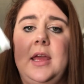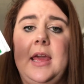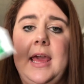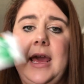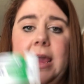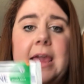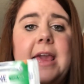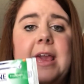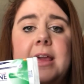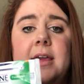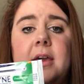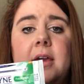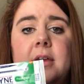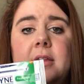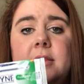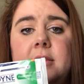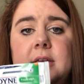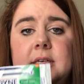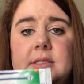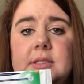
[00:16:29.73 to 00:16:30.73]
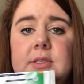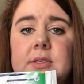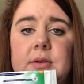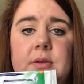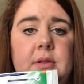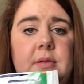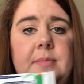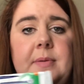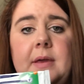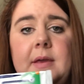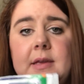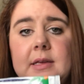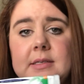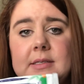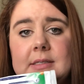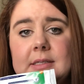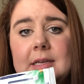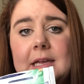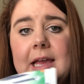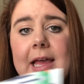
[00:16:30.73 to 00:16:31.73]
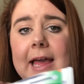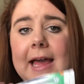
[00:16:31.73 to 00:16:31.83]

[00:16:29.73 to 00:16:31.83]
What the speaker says: hate this toothpaste.